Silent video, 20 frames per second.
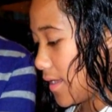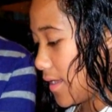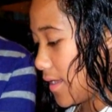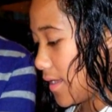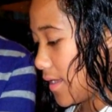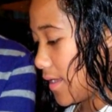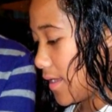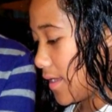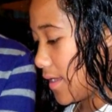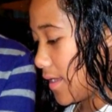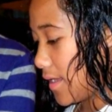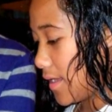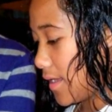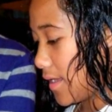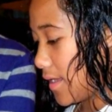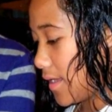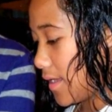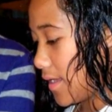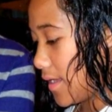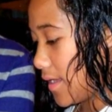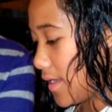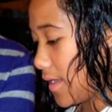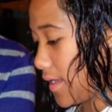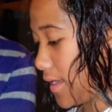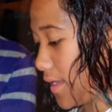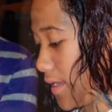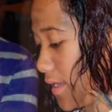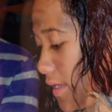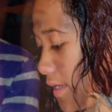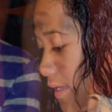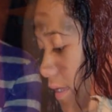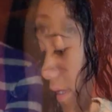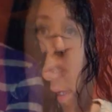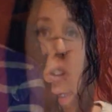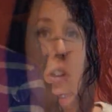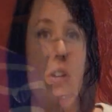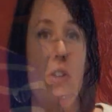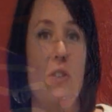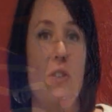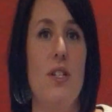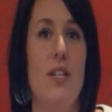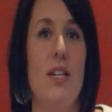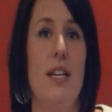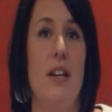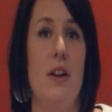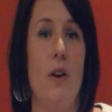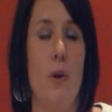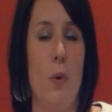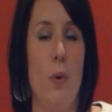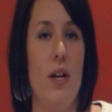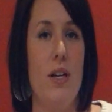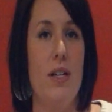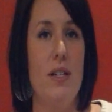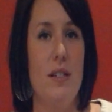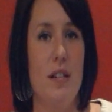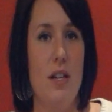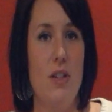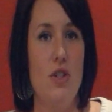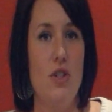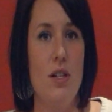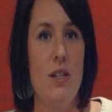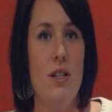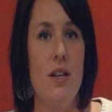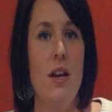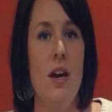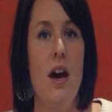Um, typically, people contact us if they're interested in our organization,